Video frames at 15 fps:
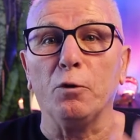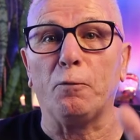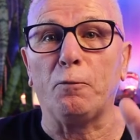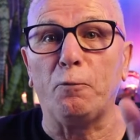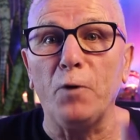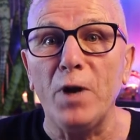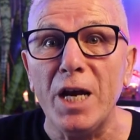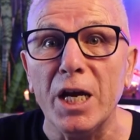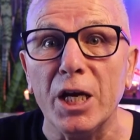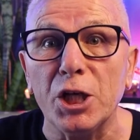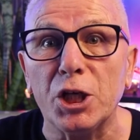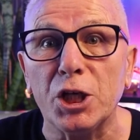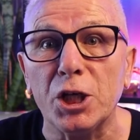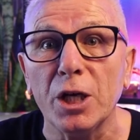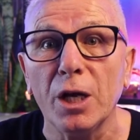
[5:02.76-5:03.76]
to
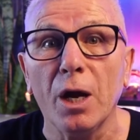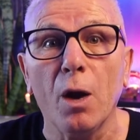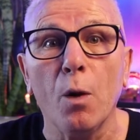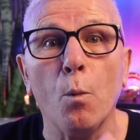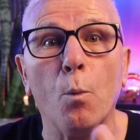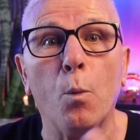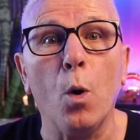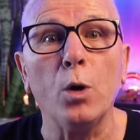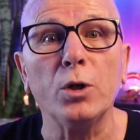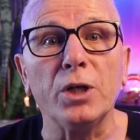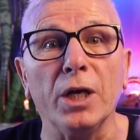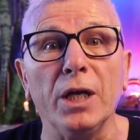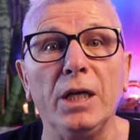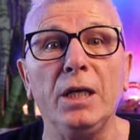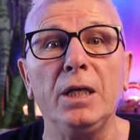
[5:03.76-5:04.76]
finish what
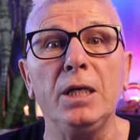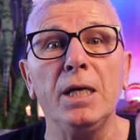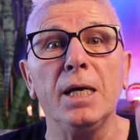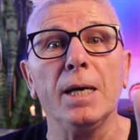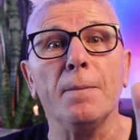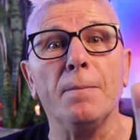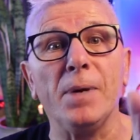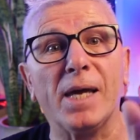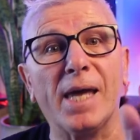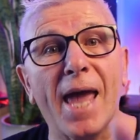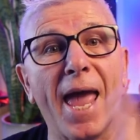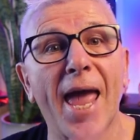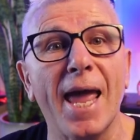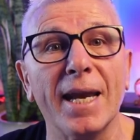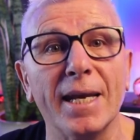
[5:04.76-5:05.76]
he
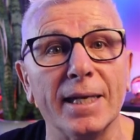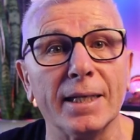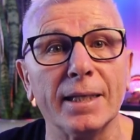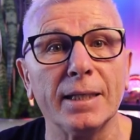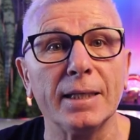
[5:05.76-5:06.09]
began.